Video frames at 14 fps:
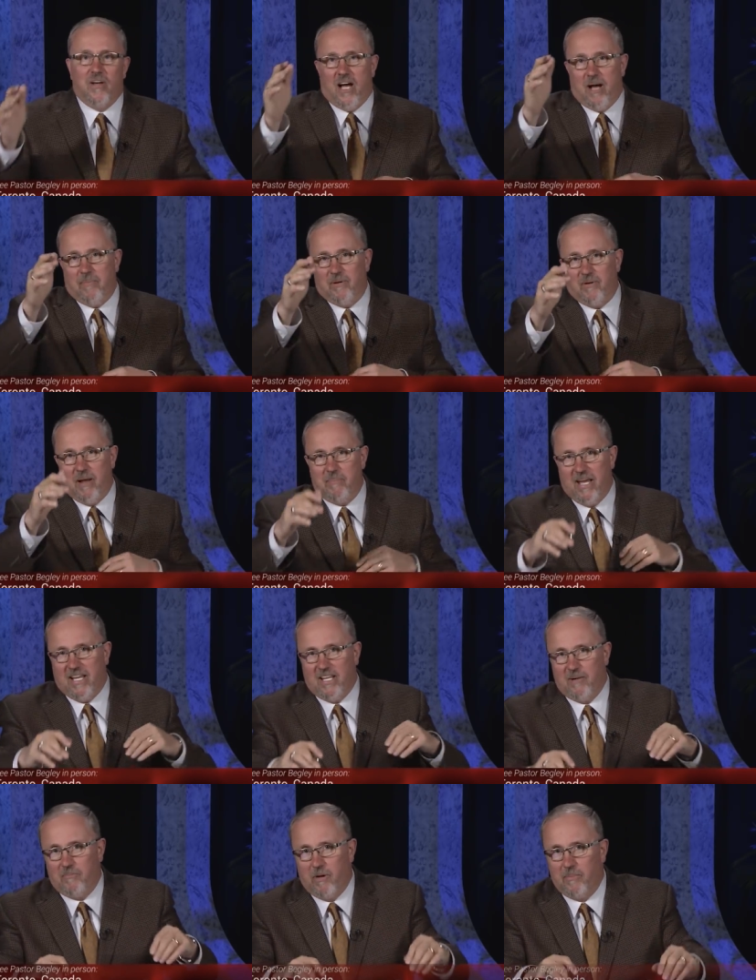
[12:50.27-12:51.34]
I'll be right back
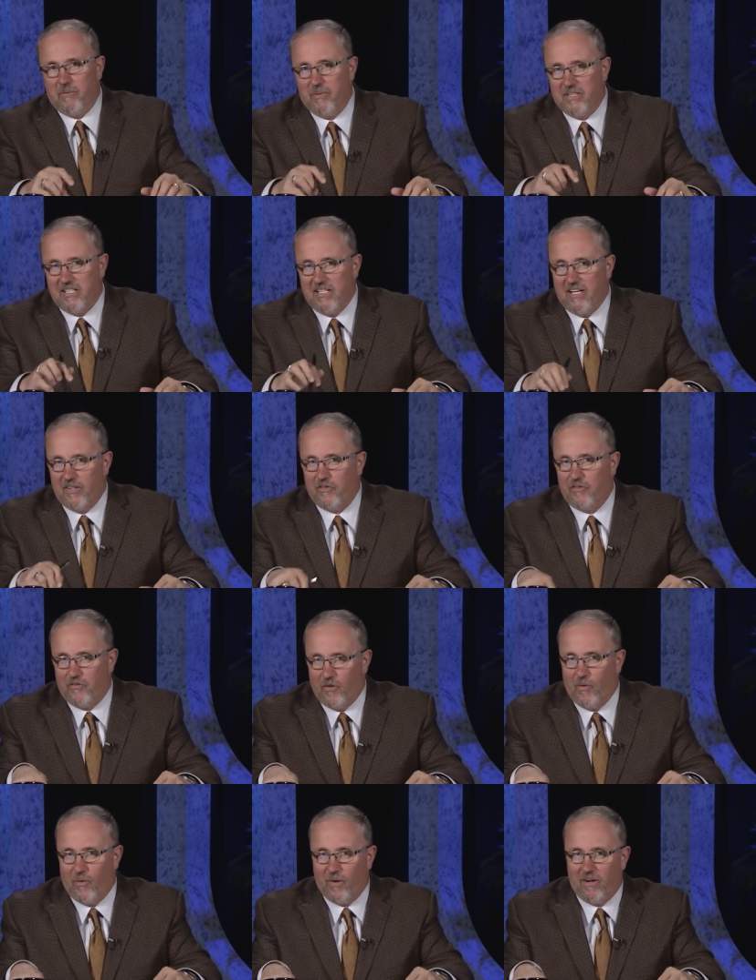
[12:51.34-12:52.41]
in a moment with the other
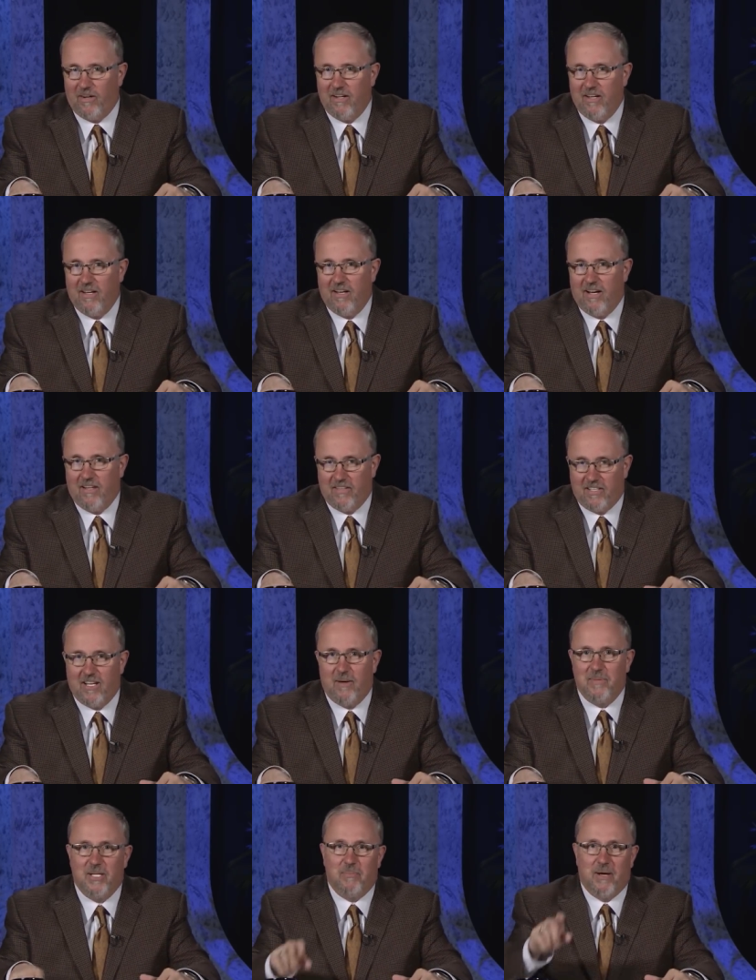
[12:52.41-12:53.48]
4 on the
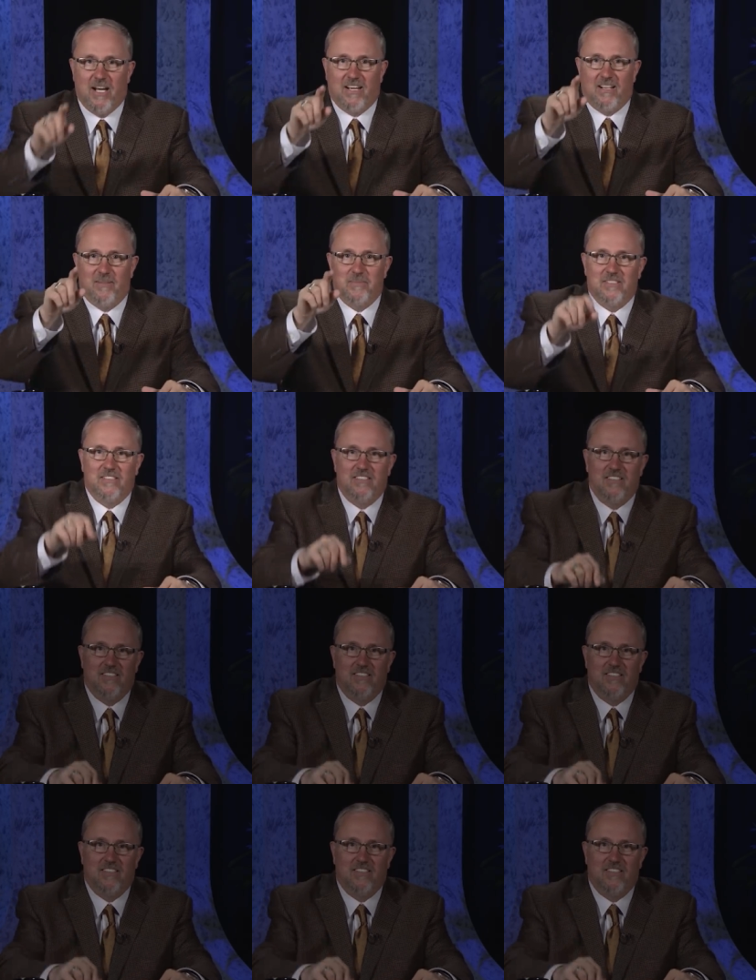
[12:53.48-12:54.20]
coming apocalypse.